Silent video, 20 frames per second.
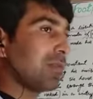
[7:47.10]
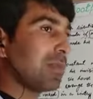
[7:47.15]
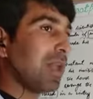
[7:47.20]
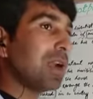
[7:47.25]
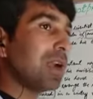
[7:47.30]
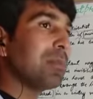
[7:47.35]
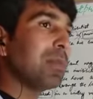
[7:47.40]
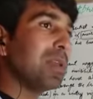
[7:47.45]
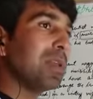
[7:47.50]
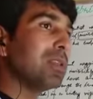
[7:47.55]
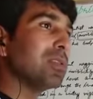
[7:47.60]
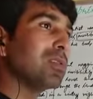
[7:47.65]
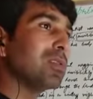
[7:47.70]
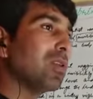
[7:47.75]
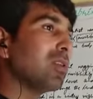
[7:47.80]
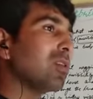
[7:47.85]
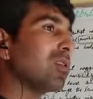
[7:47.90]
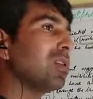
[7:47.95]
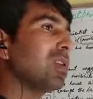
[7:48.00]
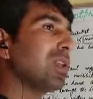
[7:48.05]
That means
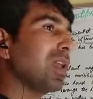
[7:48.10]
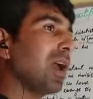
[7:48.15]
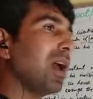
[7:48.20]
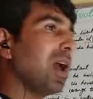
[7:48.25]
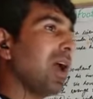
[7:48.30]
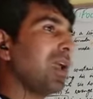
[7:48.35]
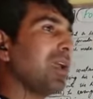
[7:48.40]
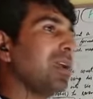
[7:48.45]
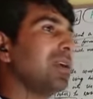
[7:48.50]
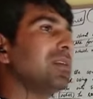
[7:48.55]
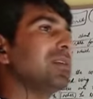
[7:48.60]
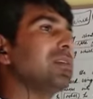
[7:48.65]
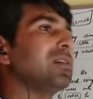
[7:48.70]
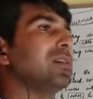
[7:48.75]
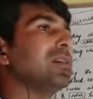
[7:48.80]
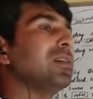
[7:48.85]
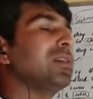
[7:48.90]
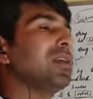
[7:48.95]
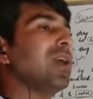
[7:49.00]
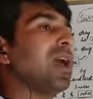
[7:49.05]
not only hide,
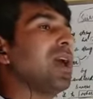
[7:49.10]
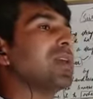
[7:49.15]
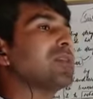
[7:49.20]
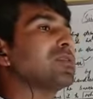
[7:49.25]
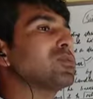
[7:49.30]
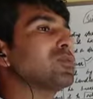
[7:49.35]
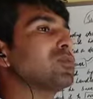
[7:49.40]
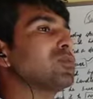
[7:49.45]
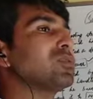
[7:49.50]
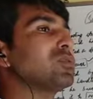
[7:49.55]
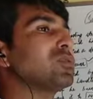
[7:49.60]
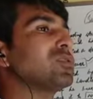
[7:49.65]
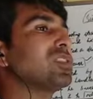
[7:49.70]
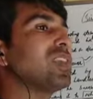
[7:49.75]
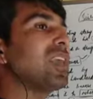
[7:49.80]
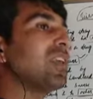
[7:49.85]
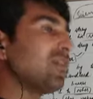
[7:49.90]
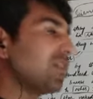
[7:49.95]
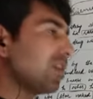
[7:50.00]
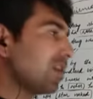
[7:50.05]
he has to
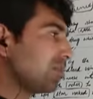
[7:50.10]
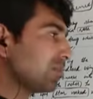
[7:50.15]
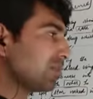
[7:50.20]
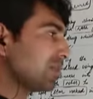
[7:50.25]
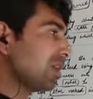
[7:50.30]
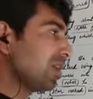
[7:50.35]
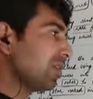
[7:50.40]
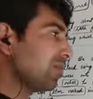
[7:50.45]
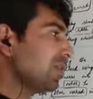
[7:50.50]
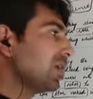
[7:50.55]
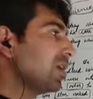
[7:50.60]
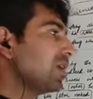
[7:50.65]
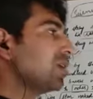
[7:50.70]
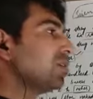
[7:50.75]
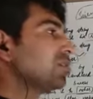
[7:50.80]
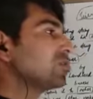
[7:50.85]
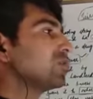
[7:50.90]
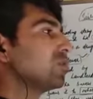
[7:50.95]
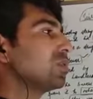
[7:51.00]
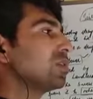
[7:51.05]
save himself,
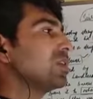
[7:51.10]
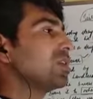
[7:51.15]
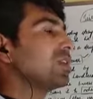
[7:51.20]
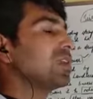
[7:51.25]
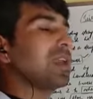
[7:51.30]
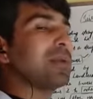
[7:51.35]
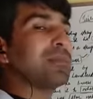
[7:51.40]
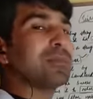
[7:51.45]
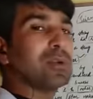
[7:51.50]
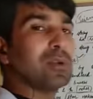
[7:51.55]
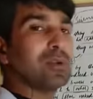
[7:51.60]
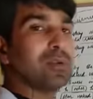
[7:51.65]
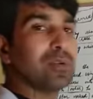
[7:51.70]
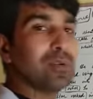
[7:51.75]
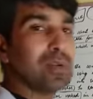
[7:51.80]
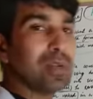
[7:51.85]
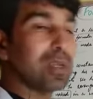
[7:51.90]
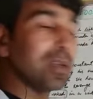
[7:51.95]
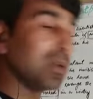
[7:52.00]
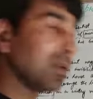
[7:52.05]
so he kept on
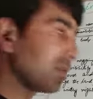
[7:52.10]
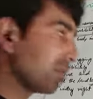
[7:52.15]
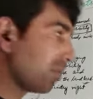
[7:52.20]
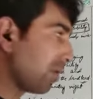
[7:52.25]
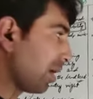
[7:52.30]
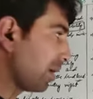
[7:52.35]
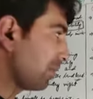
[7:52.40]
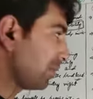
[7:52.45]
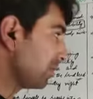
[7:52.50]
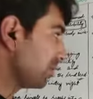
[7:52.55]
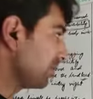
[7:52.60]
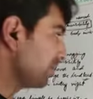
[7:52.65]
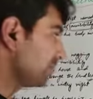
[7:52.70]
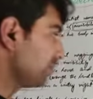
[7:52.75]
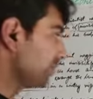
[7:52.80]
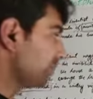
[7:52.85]
doing crimes.